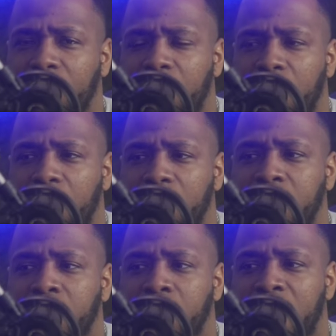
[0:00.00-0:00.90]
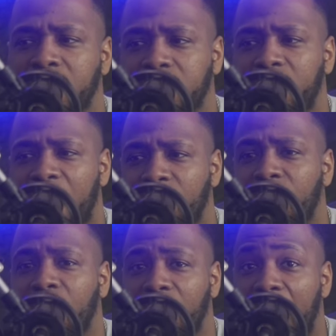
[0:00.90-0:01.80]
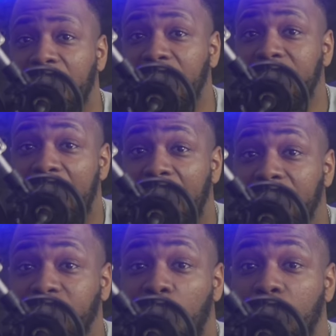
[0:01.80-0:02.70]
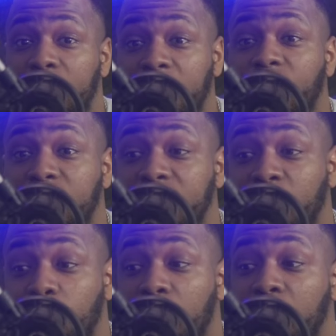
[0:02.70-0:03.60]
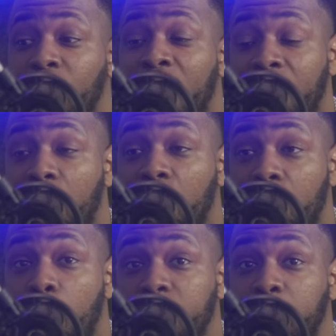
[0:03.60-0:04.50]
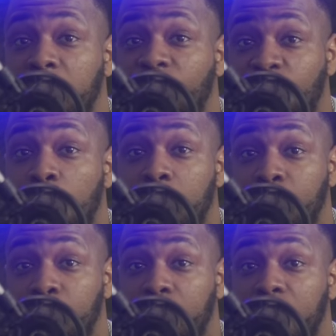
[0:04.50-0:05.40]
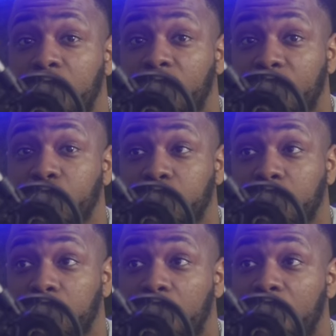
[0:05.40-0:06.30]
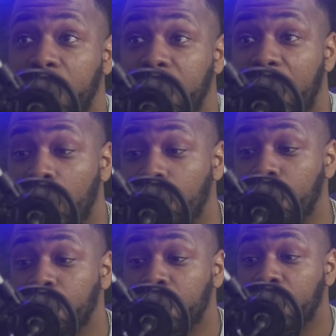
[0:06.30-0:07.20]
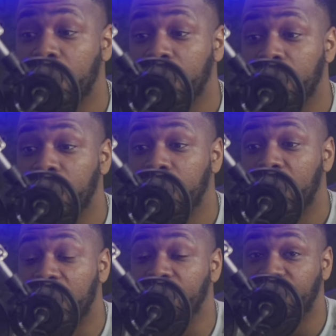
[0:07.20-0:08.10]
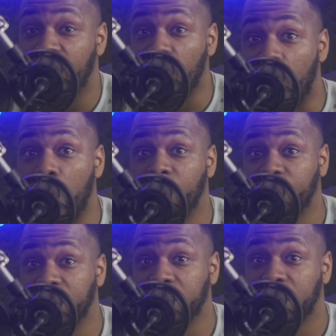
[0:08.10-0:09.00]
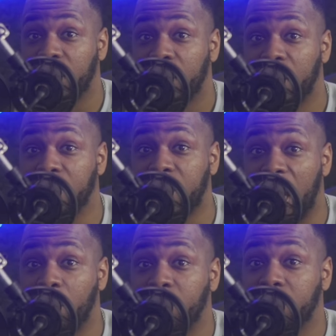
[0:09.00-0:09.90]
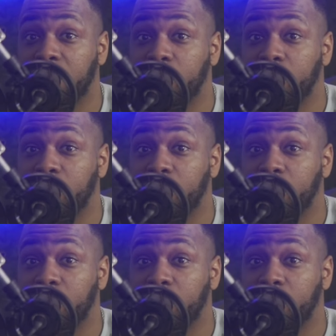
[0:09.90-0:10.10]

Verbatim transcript: uh, they still have a lot of guys on defense to where they are going to be formidable this year. Now, if their offense is able to